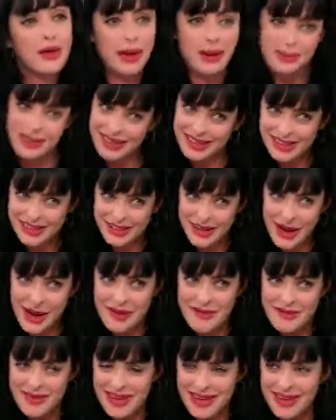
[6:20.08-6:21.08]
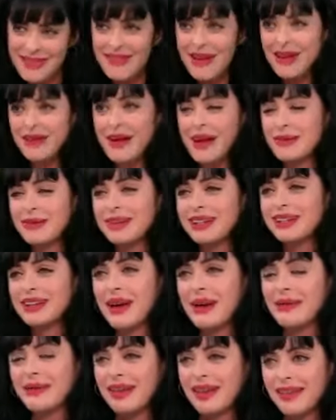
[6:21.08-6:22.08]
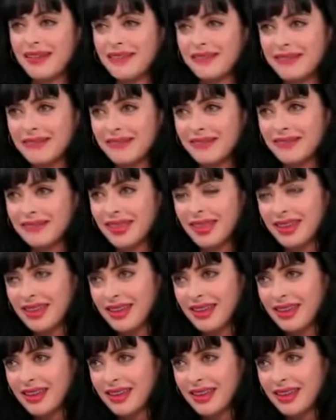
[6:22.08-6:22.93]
grandmother taught me. Go. My Grammy. Taught All right, I have there to be a dark go.